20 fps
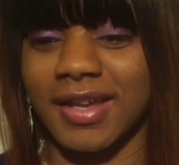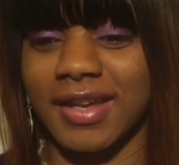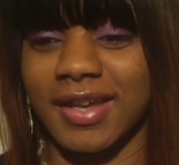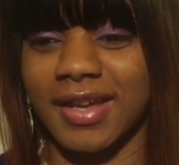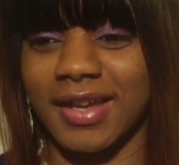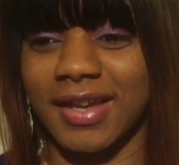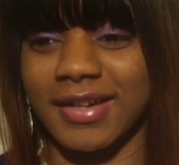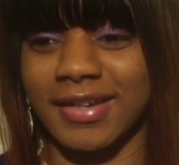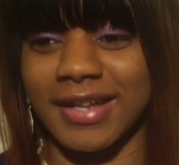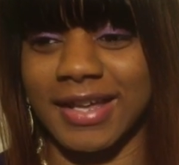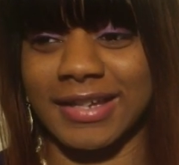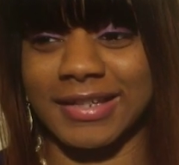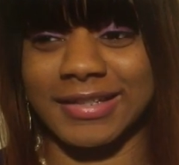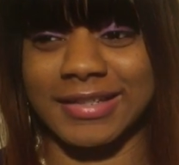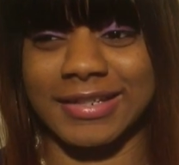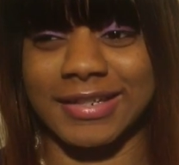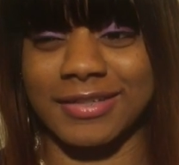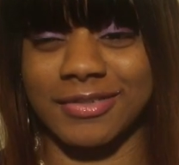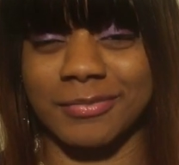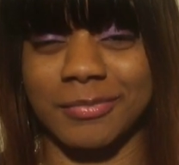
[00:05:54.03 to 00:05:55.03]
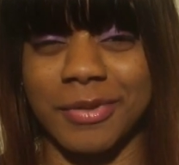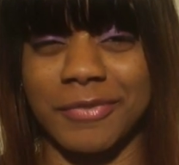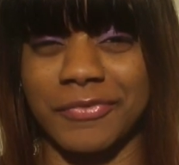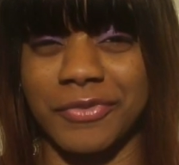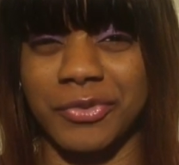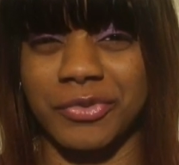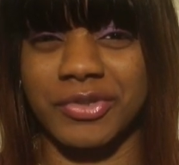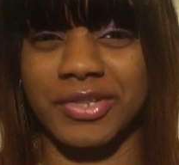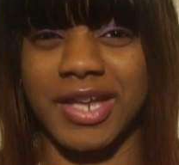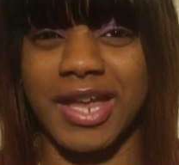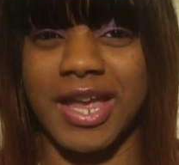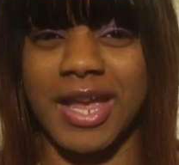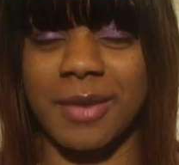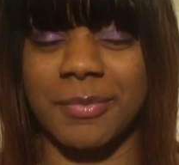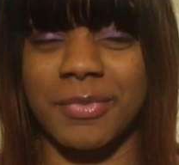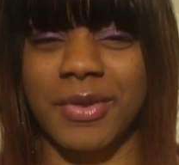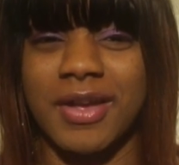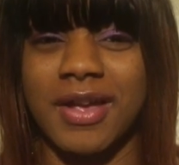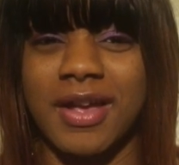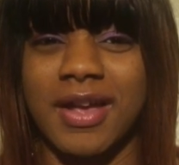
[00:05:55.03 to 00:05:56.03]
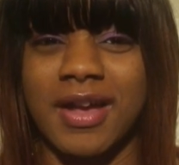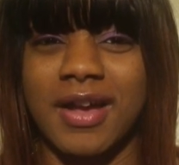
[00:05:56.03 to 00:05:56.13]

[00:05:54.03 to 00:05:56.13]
And like I said, it's my first time.